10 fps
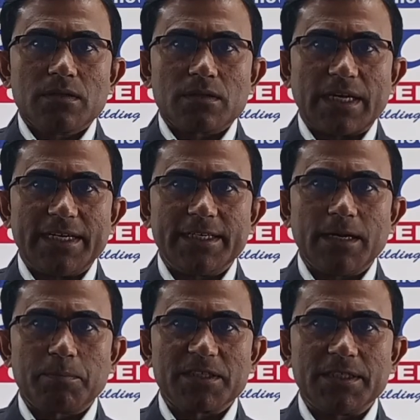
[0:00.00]
The Indian
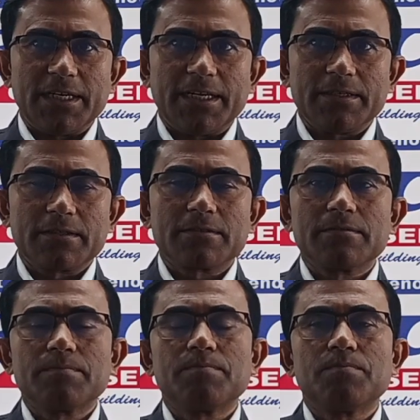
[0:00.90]
President
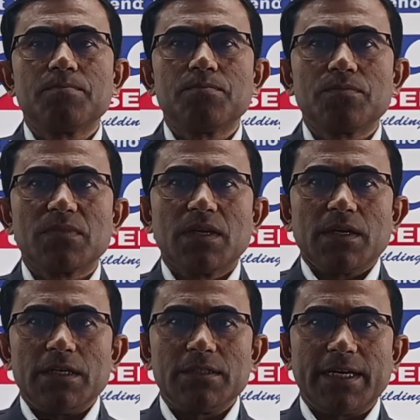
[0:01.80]

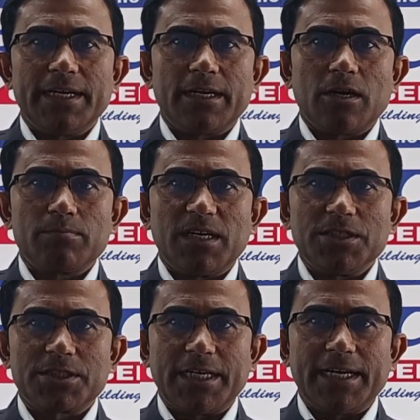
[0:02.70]
is the head of the
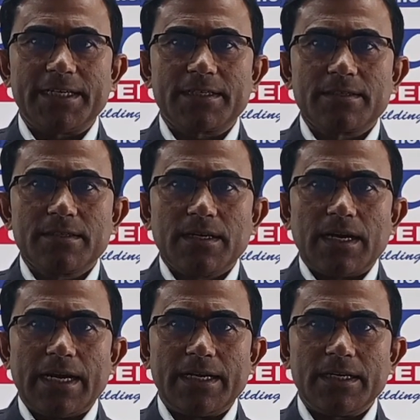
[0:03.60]
state
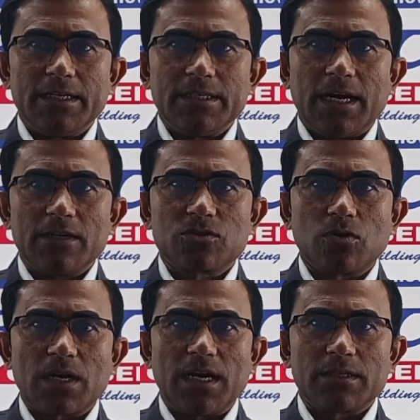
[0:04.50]
and he is also
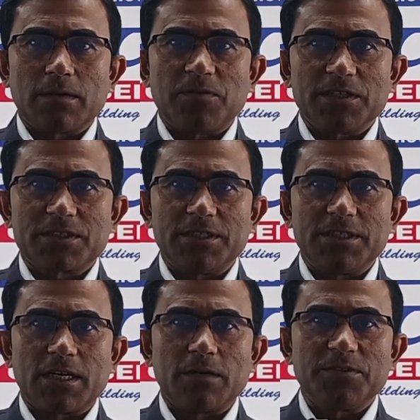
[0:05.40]
called the first
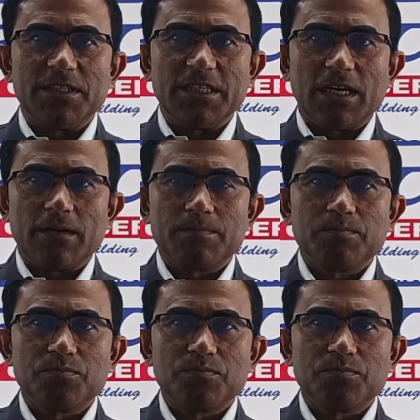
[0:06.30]
citizen of India.